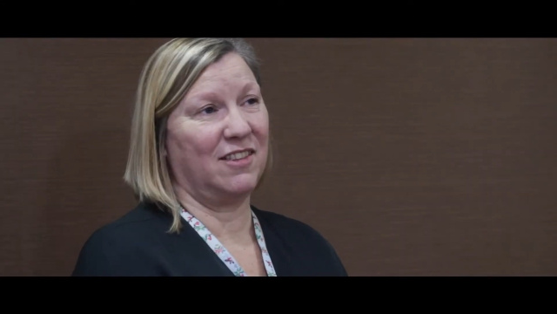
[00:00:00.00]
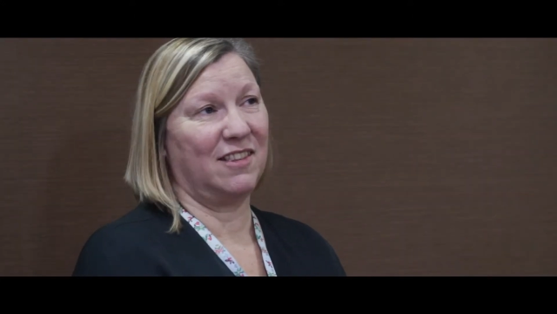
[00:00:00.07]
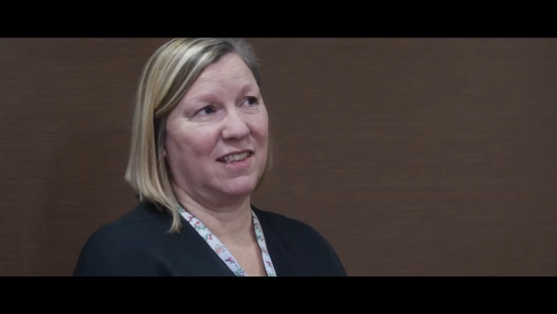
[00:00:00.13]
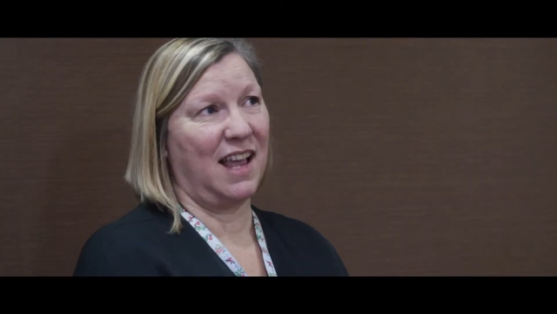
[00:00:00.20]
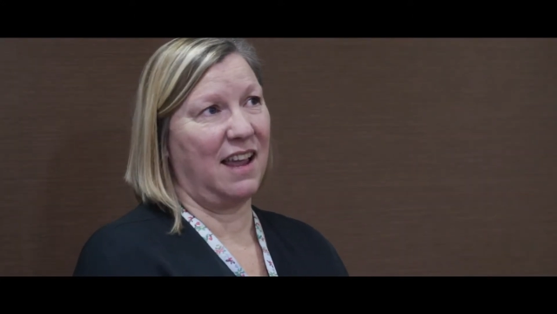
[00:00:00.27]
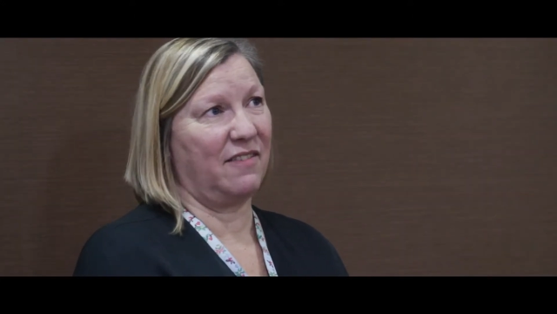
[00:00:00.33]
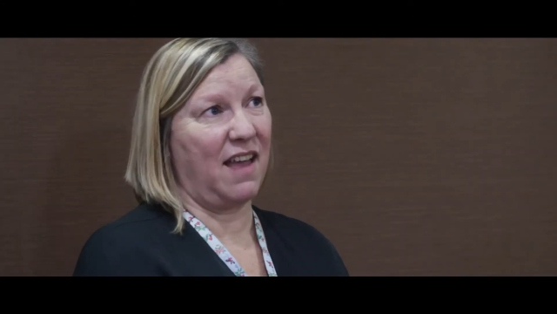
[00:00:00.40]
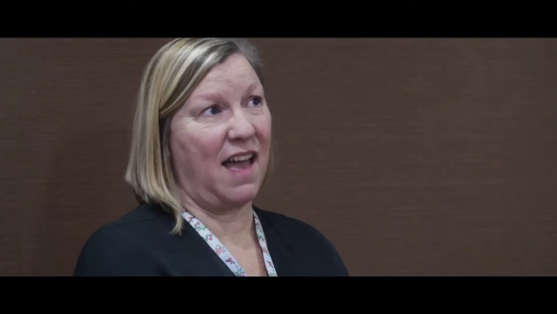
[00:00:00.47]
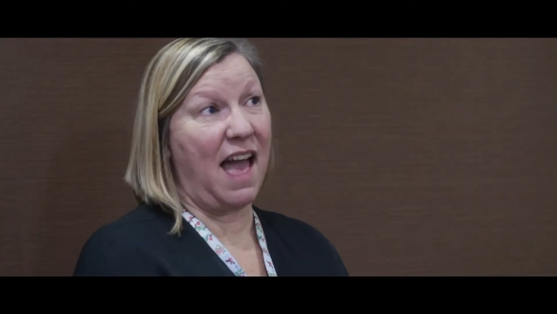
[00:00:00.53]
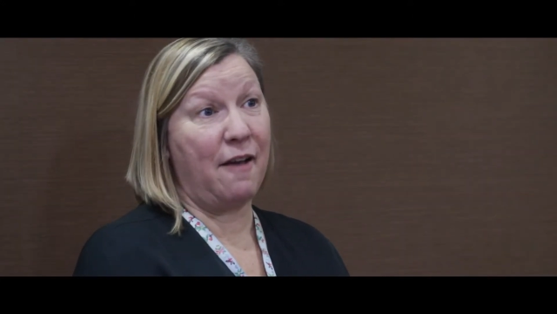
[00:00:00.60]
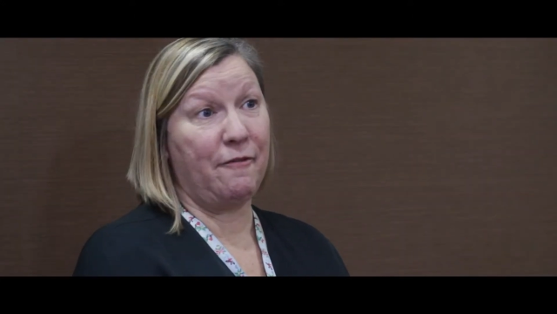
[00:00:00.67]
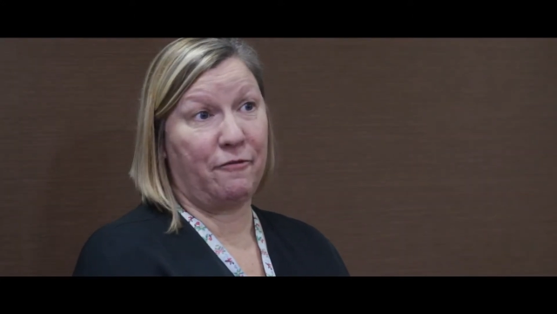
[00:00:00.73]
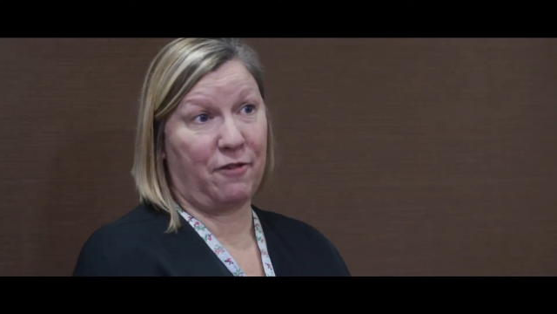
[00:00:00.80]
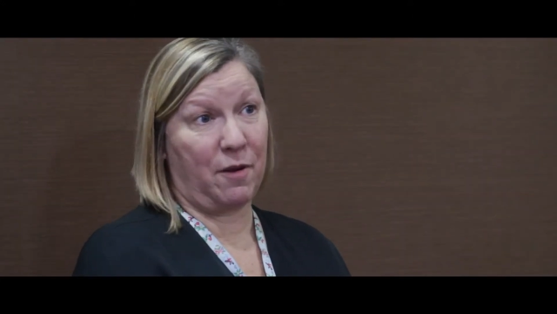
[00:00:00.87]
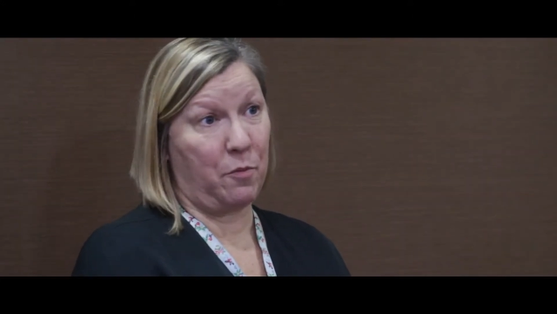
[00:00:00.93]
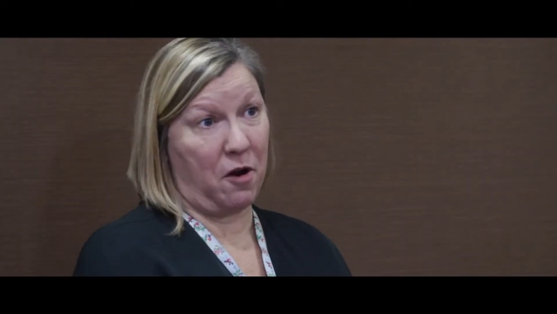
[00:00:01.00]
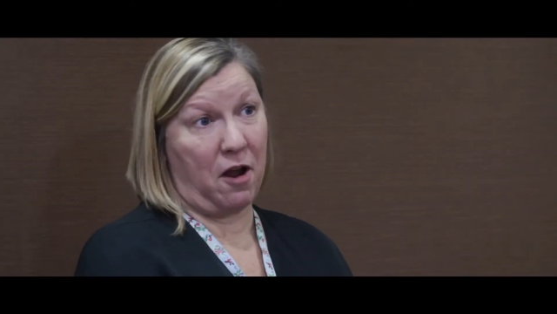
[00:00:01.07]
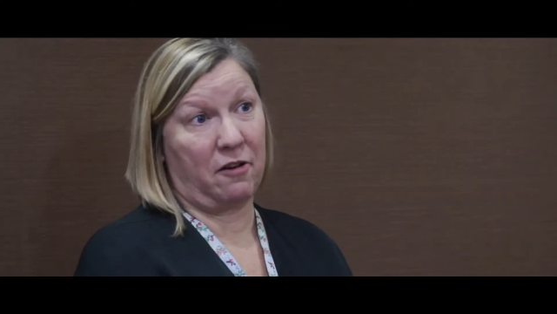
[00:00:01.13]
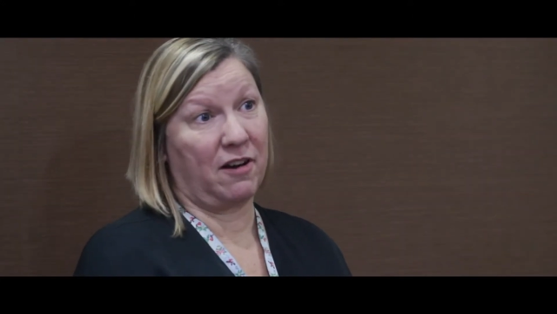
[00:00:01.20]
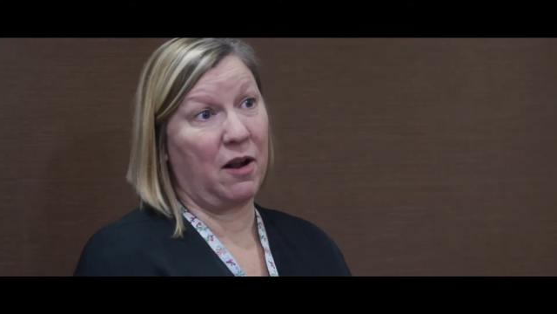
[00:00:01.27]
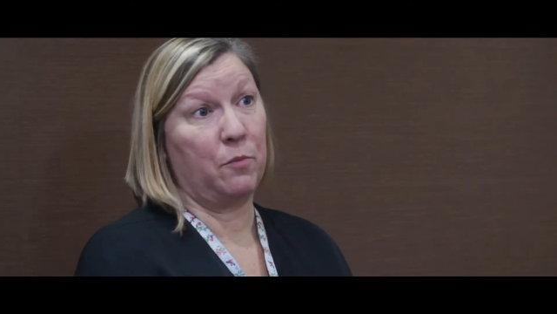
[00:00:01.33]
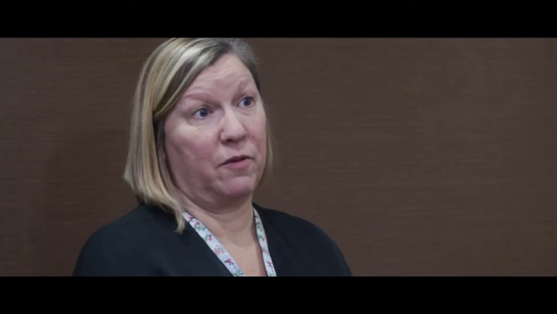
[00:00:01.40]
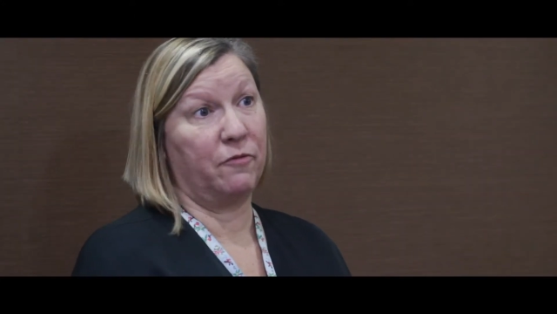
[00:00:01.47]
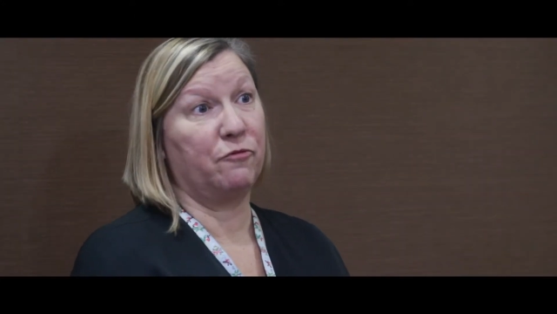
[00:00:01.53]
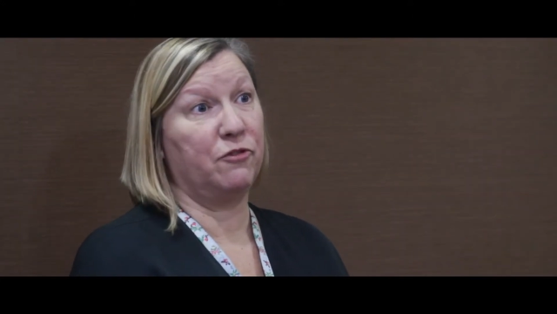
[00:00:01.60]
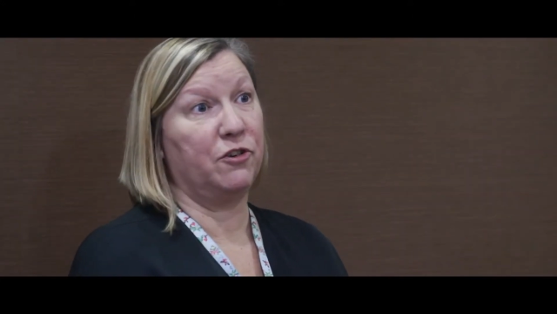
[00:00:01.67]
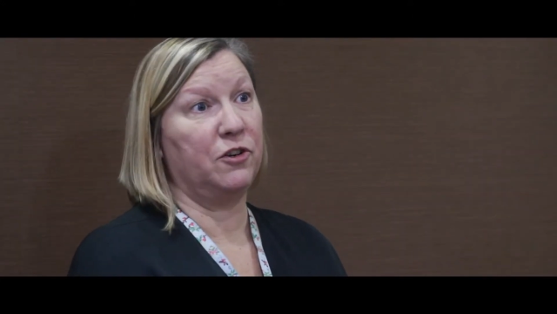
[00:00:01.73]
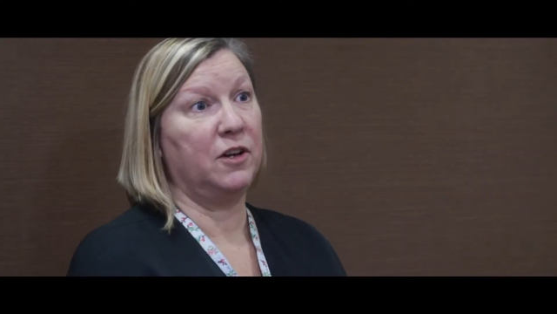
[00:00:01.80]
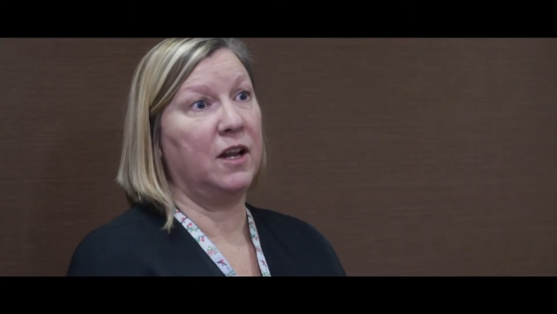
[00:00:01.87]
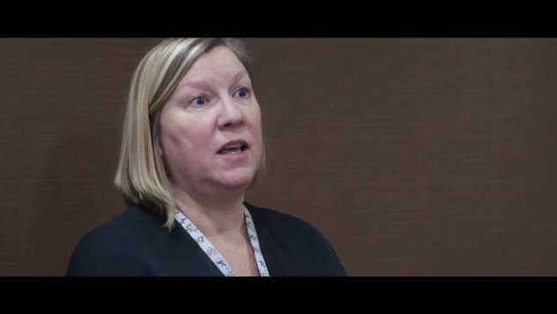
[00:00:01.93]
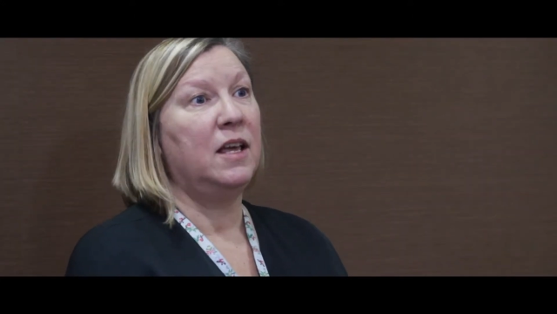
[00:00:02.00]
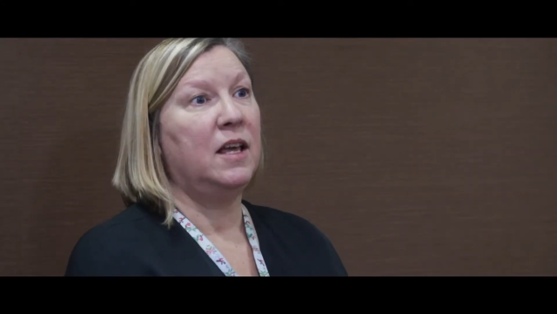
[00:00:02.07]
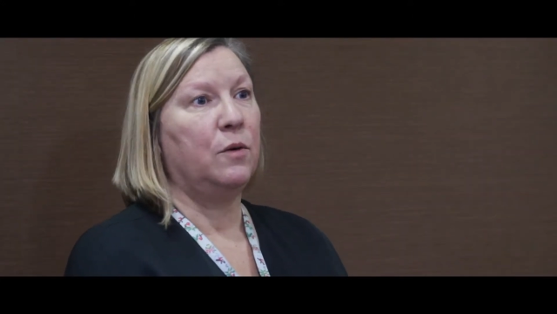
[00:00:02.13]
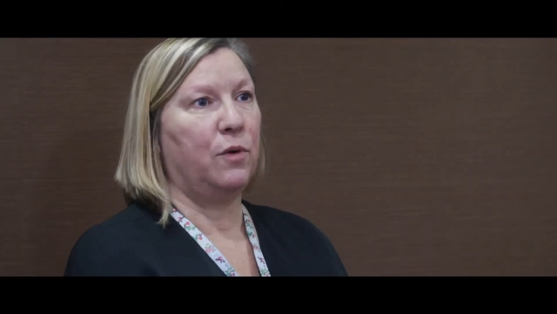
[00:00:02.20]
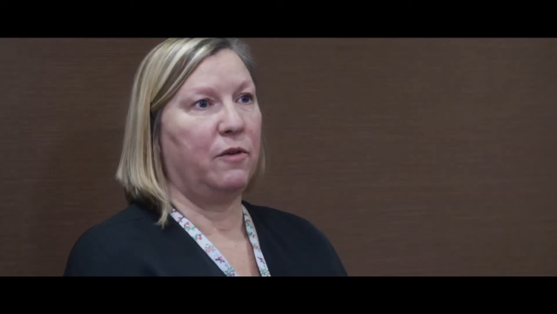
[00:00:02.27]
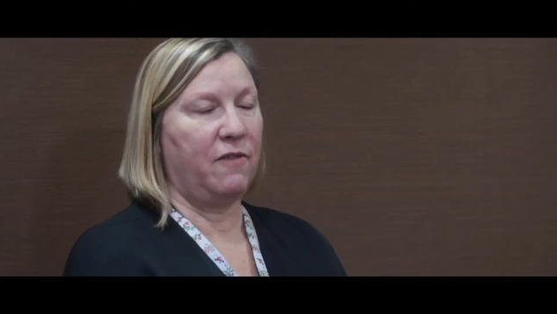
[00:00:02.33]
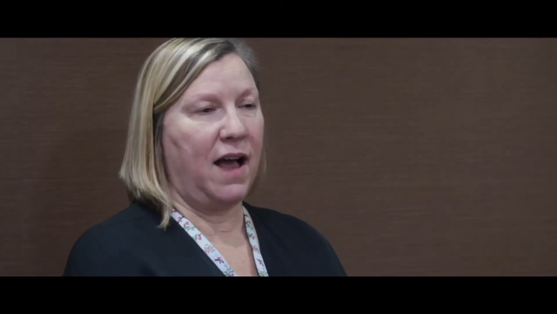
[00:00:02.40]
to say that every programme we've run, we've